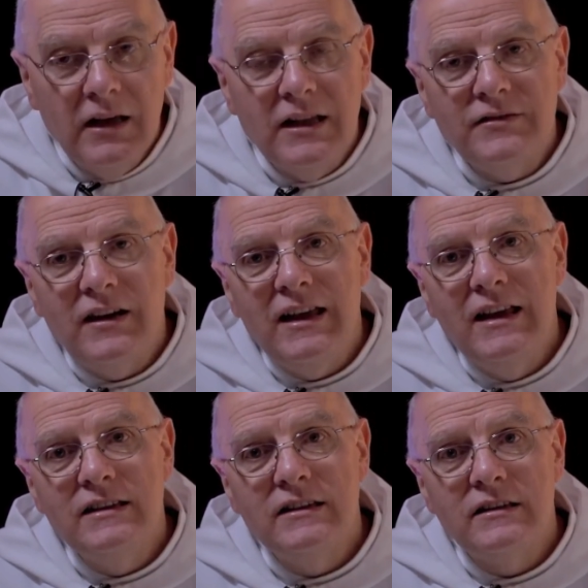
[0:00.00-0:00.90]
It's very
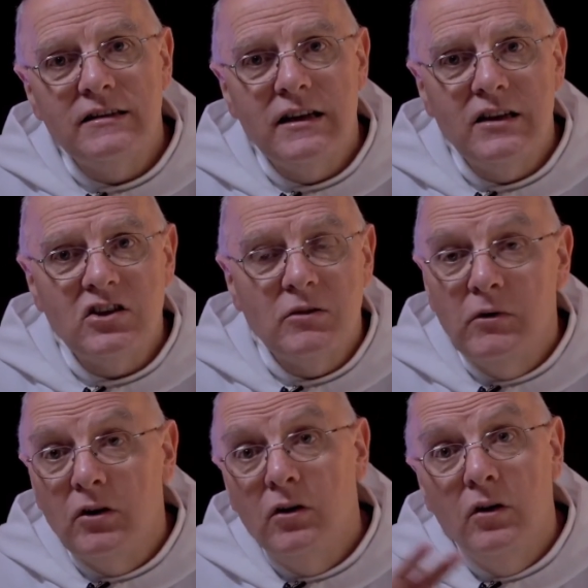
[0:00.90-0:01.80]
easy to say to
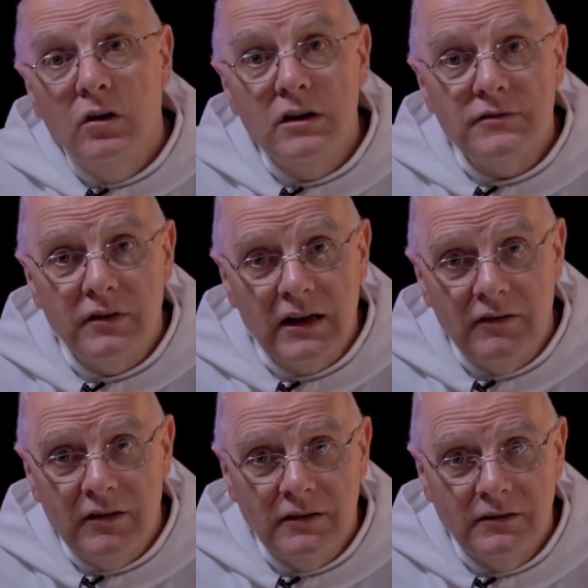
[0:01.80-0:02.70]
someone, all is
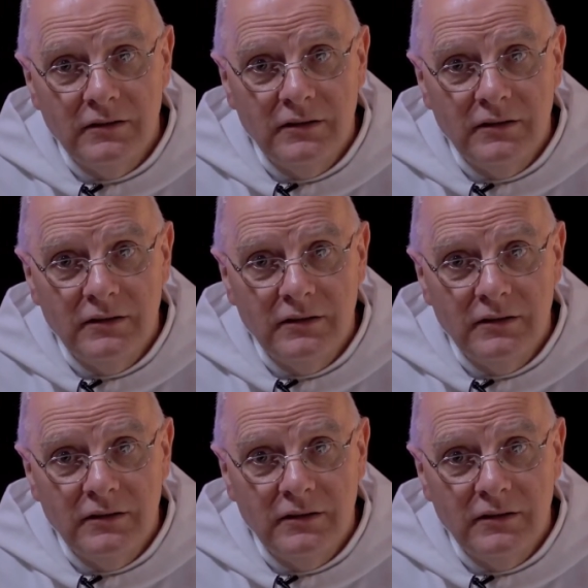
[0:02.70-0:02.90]
forgiven,